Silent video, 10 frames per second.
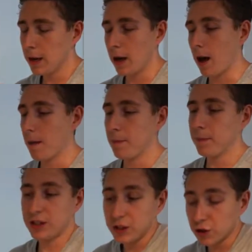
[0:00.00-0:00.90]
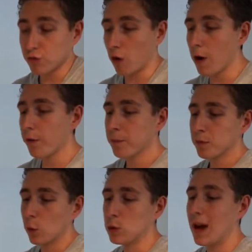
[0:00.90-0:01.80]
Um, this is just rough.
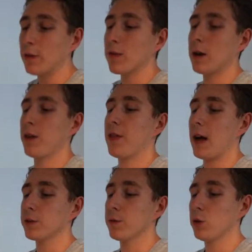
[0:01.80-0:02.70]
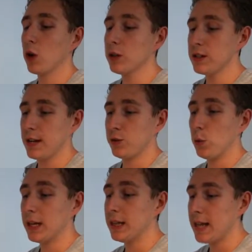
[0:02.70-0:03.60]
Once we have around a thousand view contents,
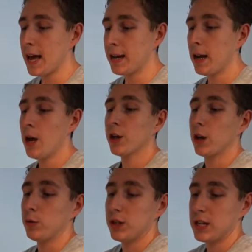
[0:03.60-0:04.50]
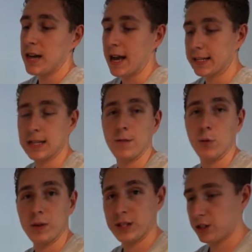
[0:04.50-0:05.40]
we can then go to the next
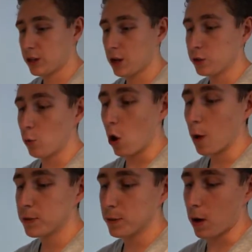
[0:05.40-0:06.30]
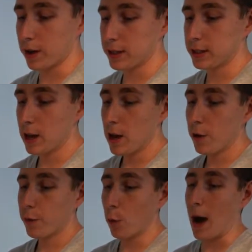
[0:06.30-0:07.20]
level, which is start to optimize
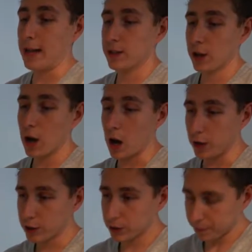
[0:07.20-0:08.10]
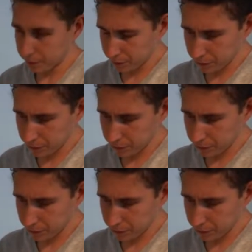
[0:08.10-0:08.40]
for add to carts.